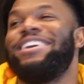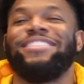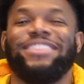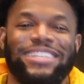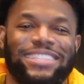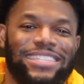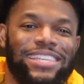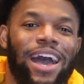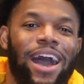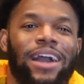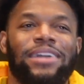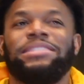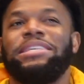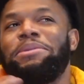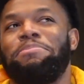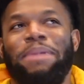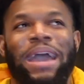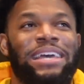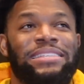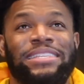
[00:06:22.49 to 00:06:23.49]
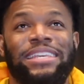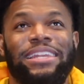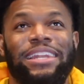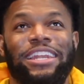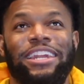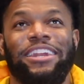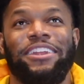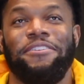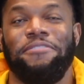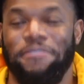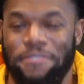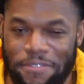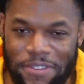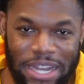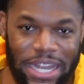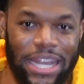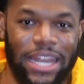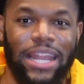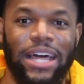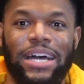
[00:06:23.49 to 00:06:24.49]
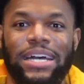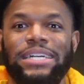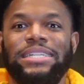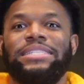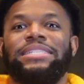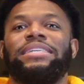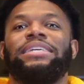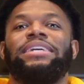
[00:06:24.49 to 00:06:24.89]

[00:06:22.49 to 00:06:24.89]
The toxic masculinity floods